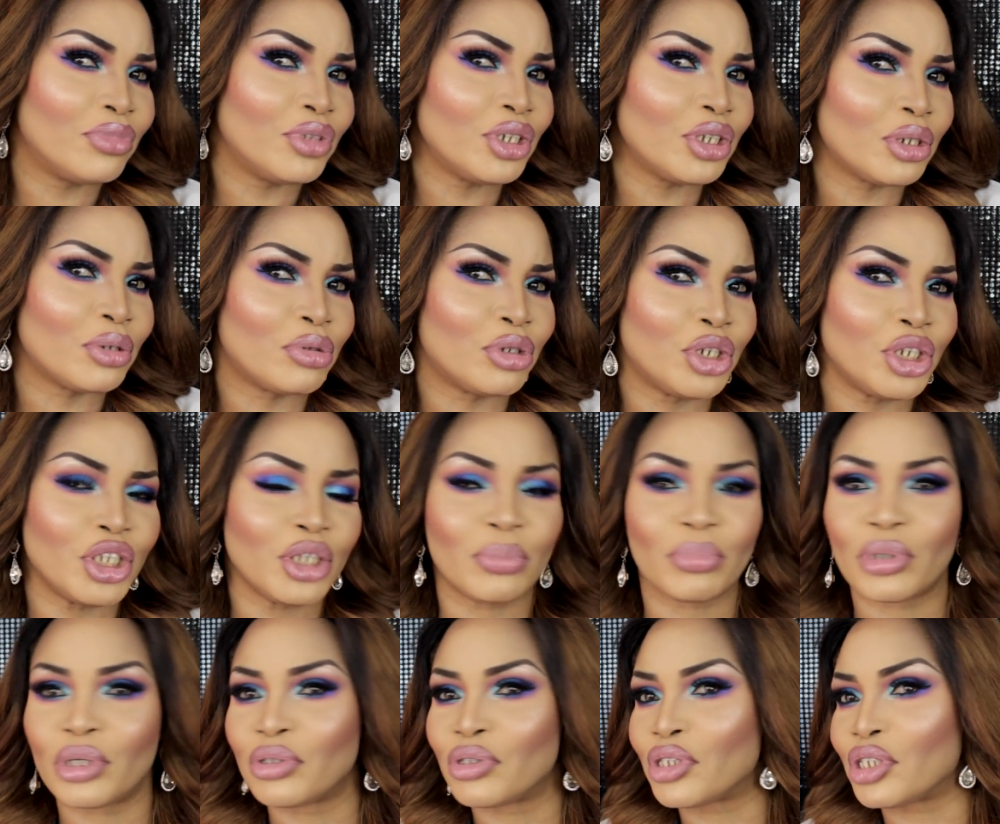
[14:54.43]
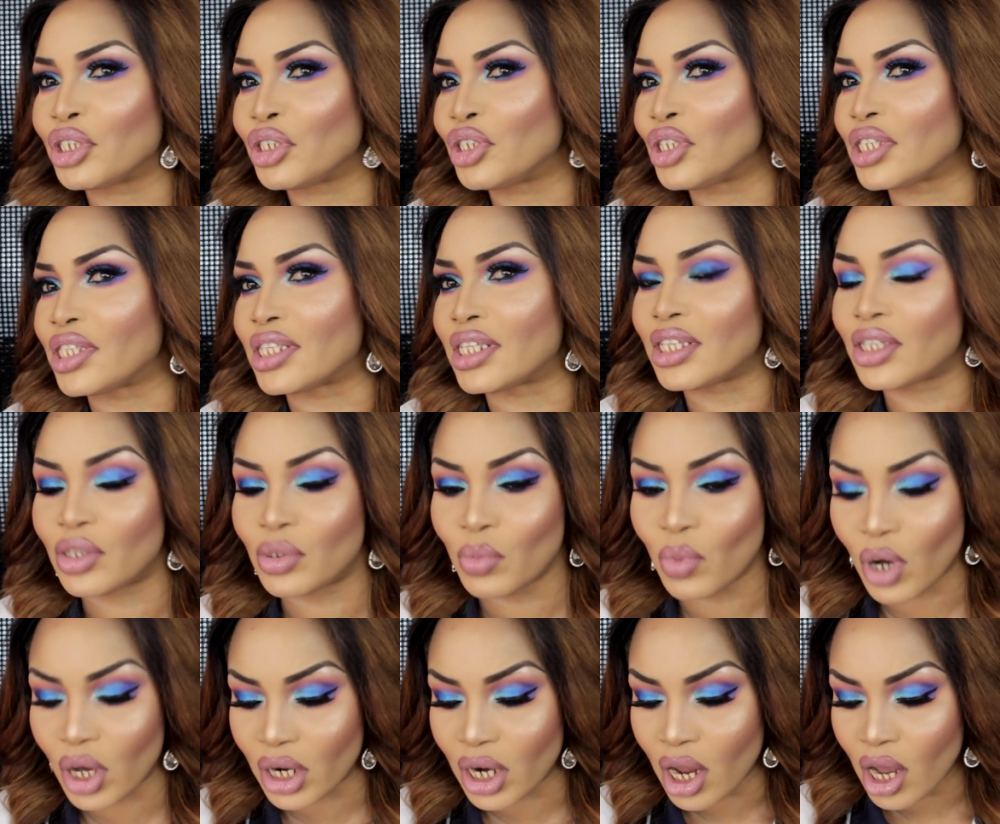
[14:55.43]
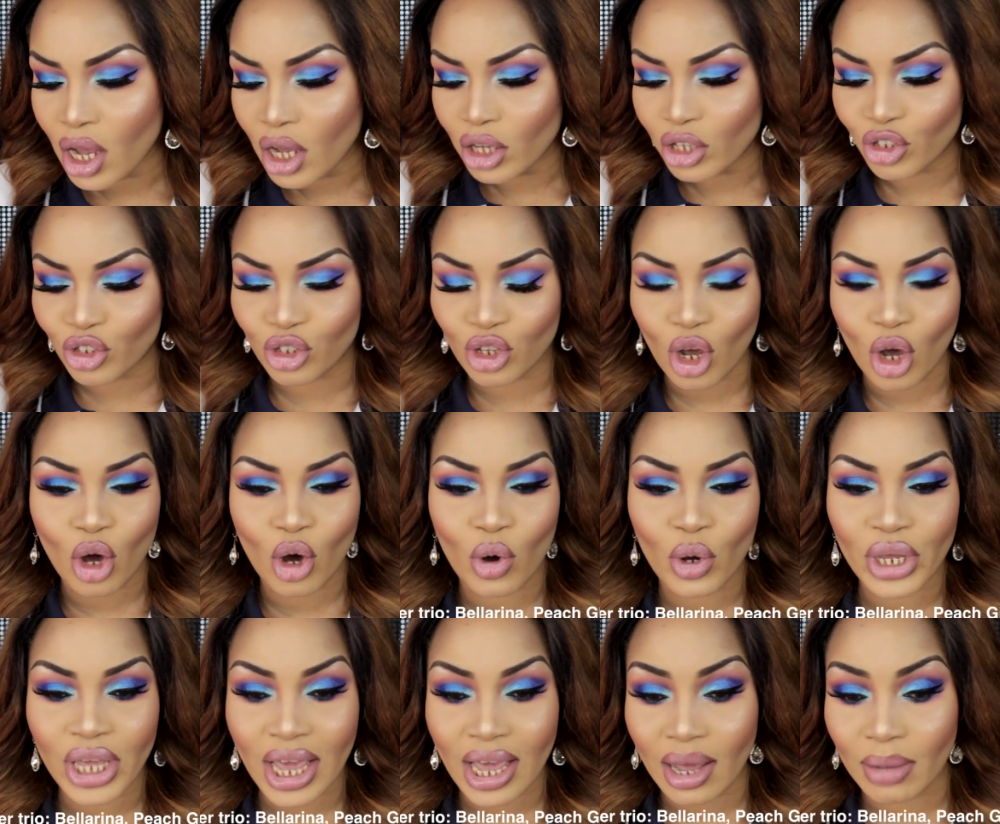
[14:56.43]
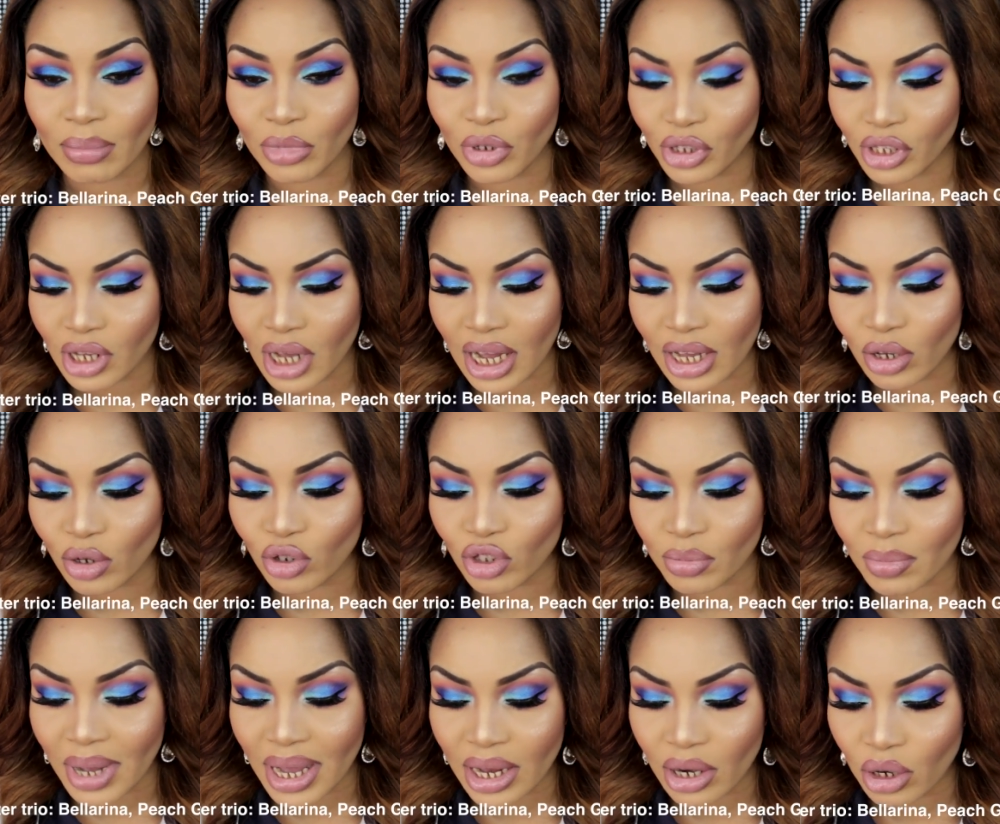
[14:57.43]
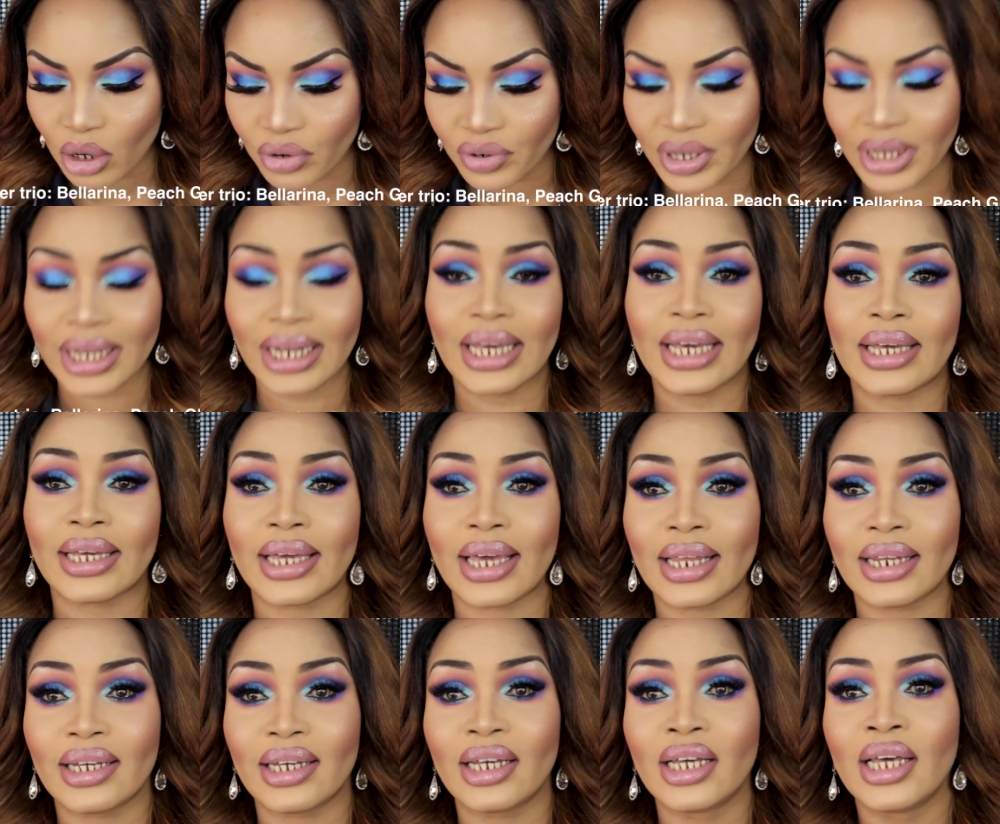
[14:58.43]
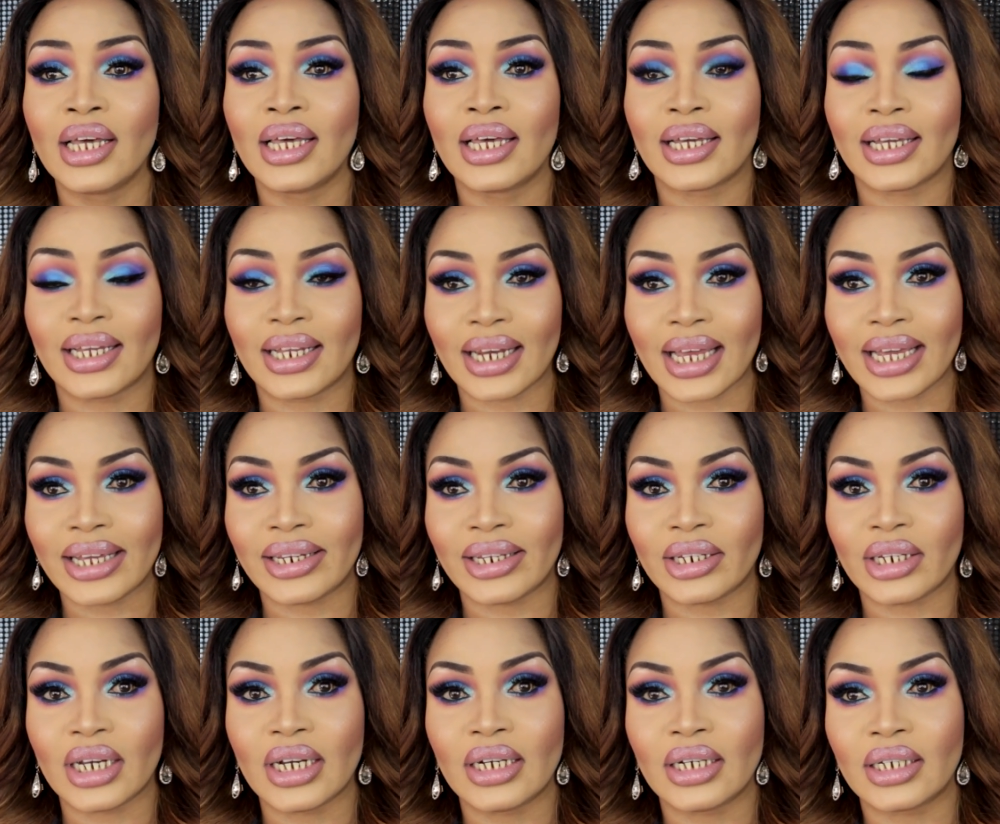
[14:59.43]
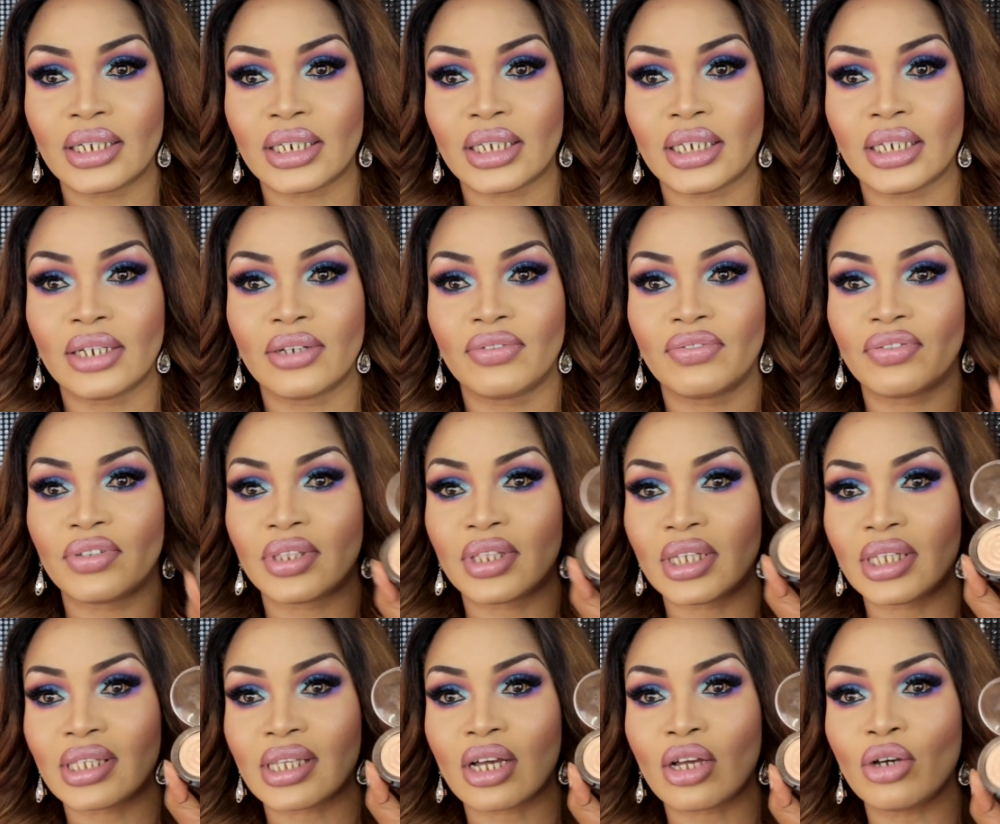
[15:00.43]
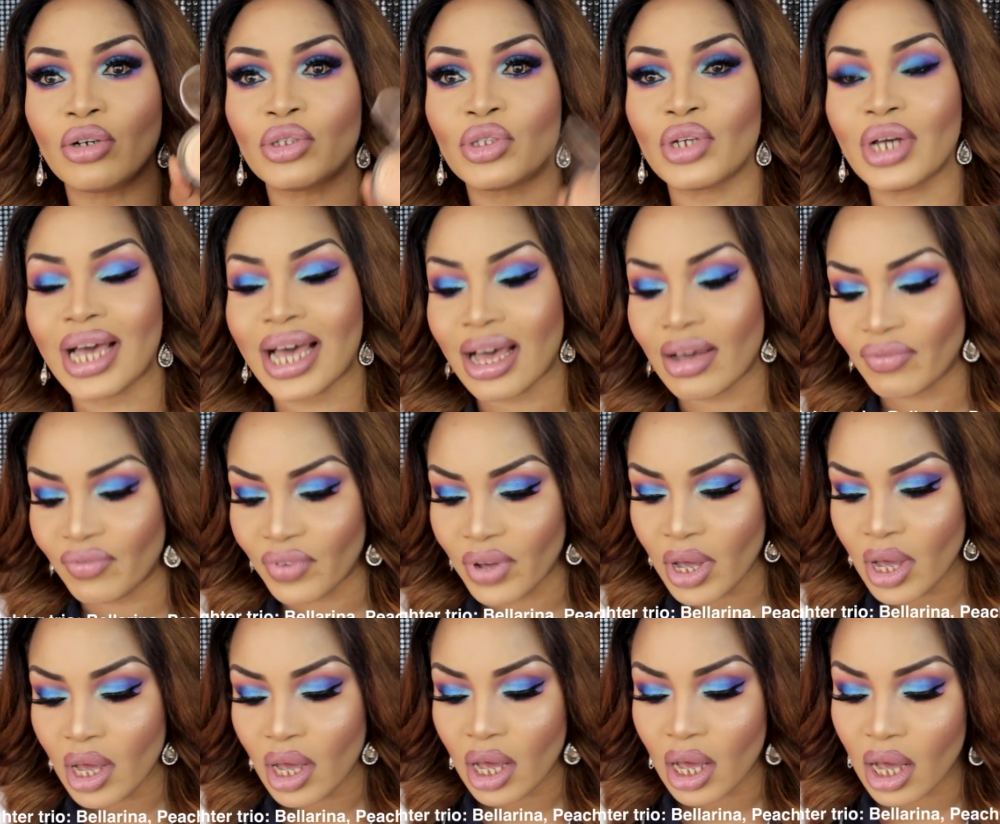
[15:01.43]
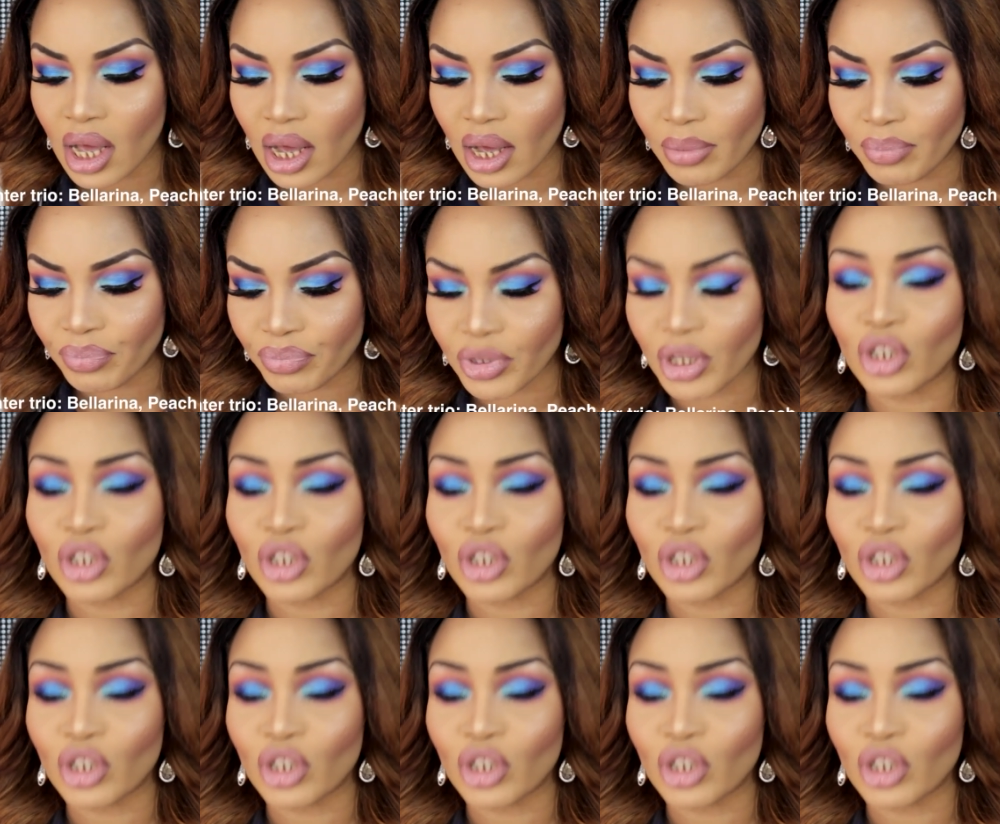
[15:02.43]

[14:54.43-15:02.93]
you know, cheekbones, such as this one. So yeah, I use my Laura Geller Glided Honey for this. I also have a